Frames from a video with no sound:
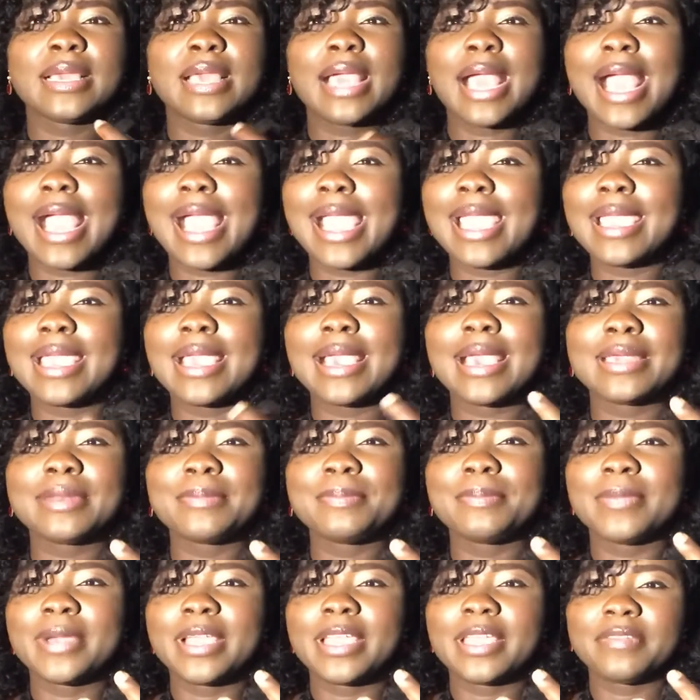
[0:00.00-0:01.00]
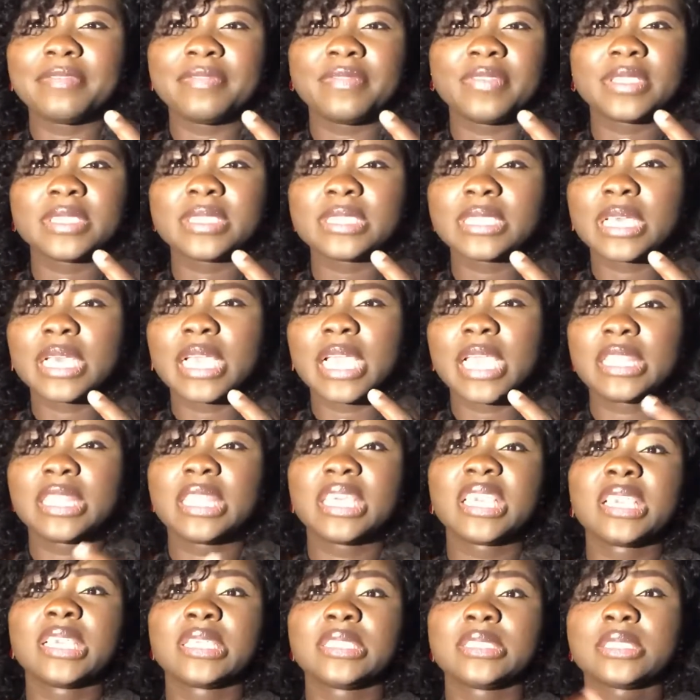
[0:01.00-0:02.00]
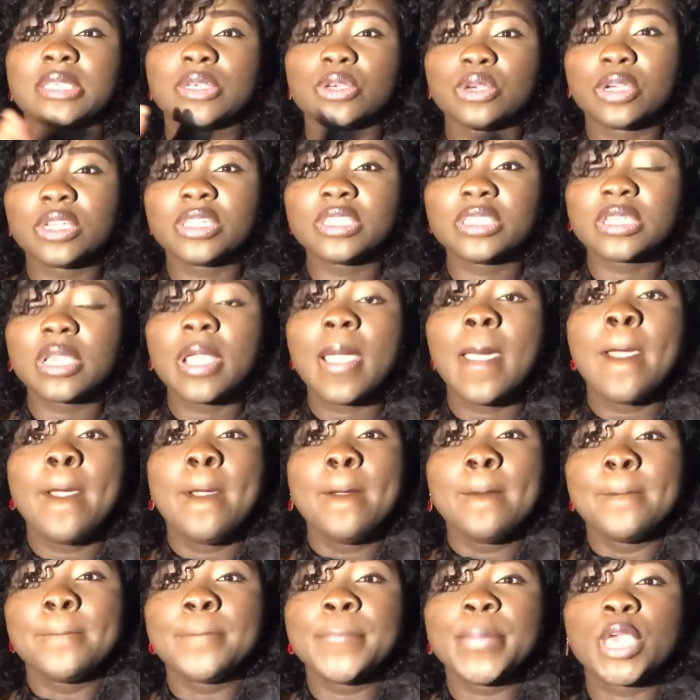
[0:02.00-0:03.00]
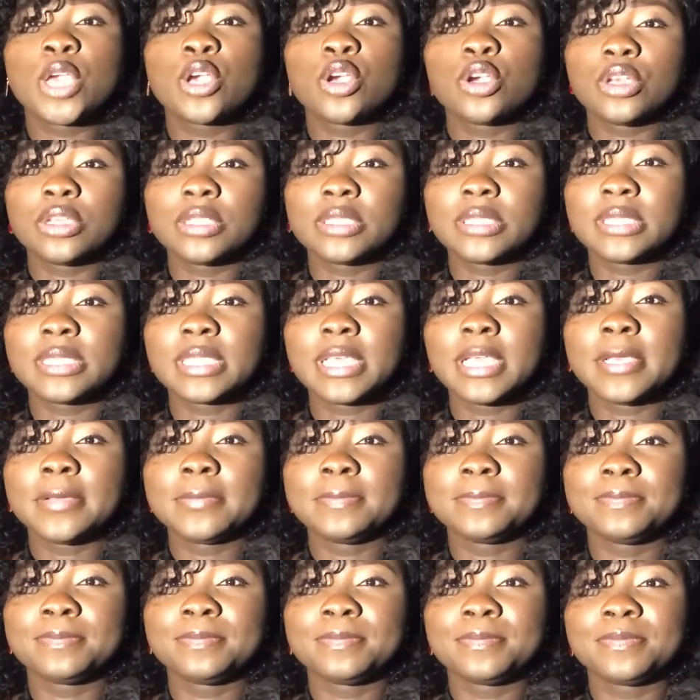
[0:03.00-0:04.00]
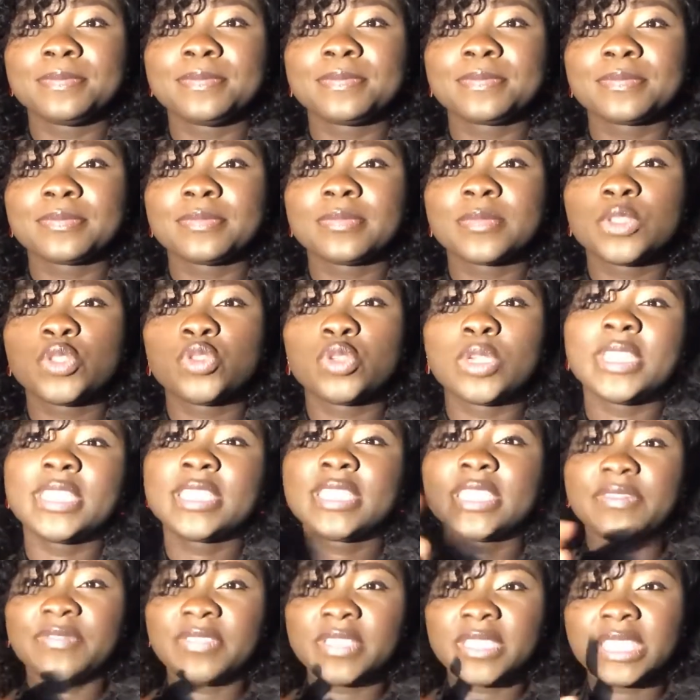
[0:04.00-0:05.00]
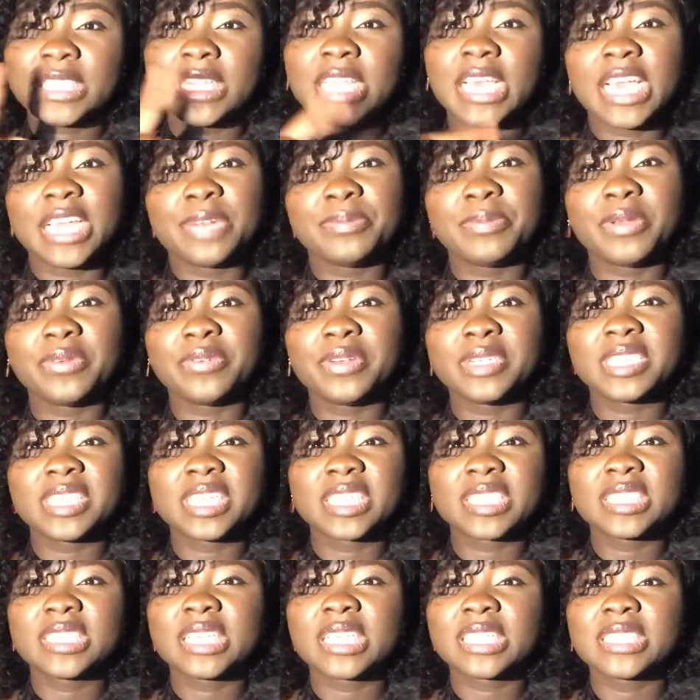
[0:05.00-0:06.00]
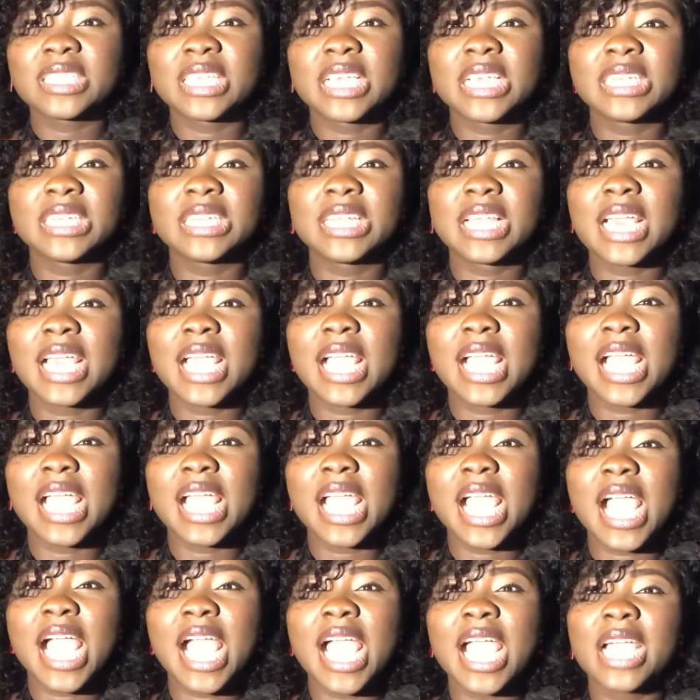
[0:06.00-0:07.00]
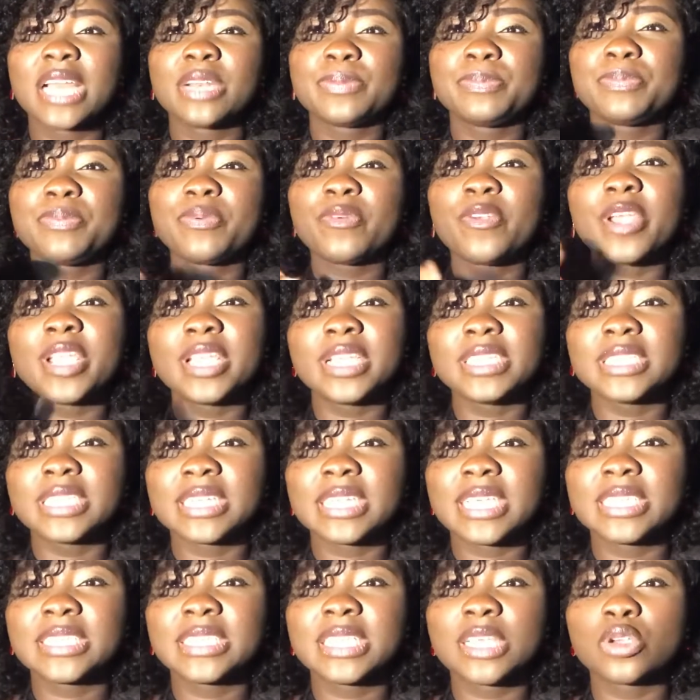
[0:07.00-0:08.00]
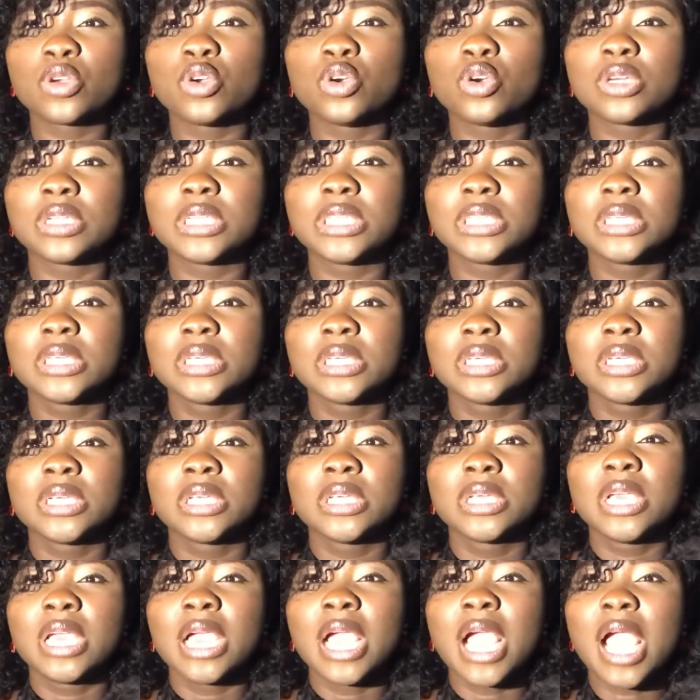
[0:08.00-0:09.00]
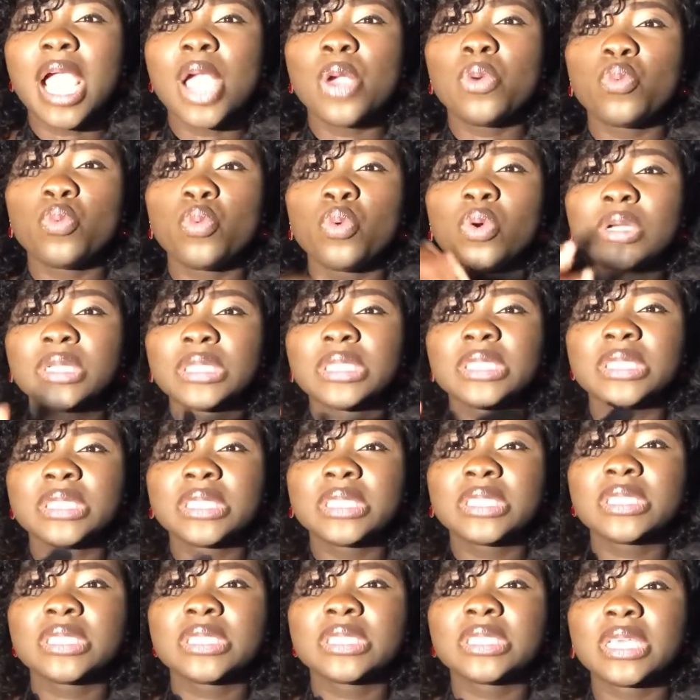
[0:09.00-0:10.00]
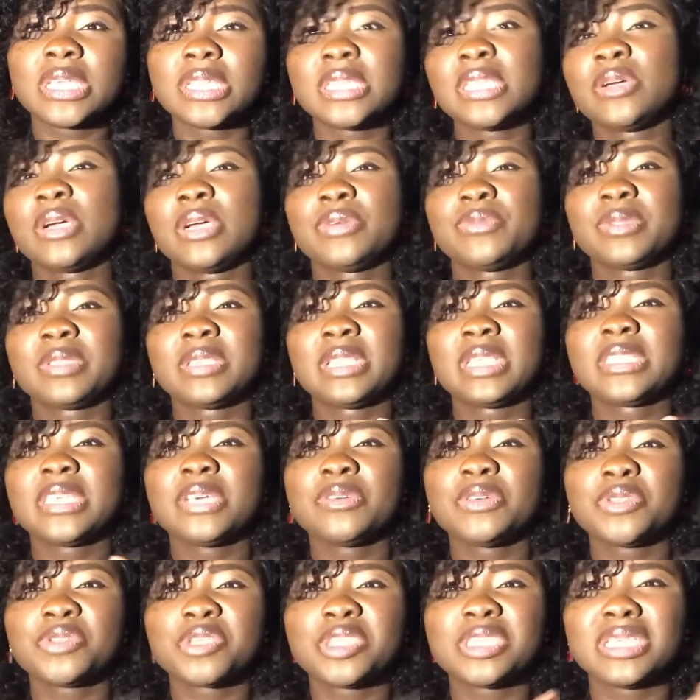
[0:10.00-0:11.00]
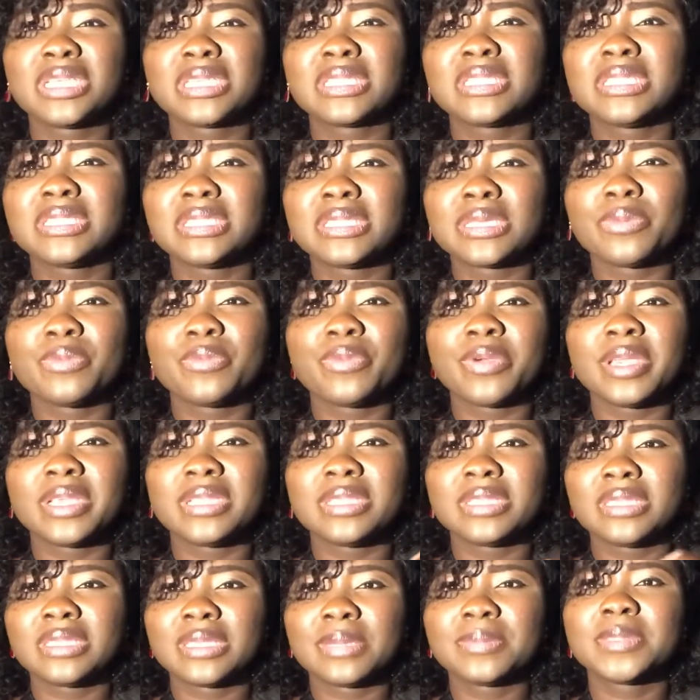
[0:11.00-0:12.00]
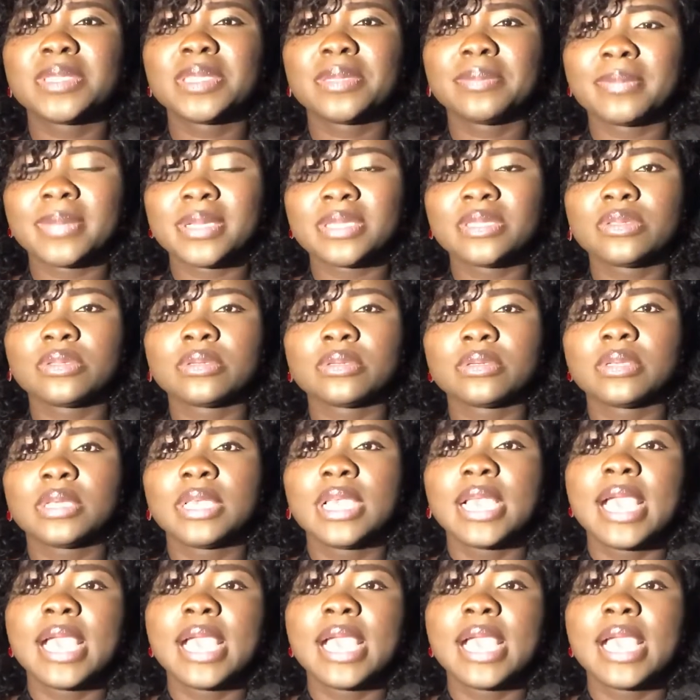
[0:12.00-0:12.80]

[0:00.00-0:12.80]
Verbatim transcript: I had my visa. I think it's good because um, 2017 I had been rejected and I, I had prayed and I said, God, I want, and that's how I was rejected somewhere in September too.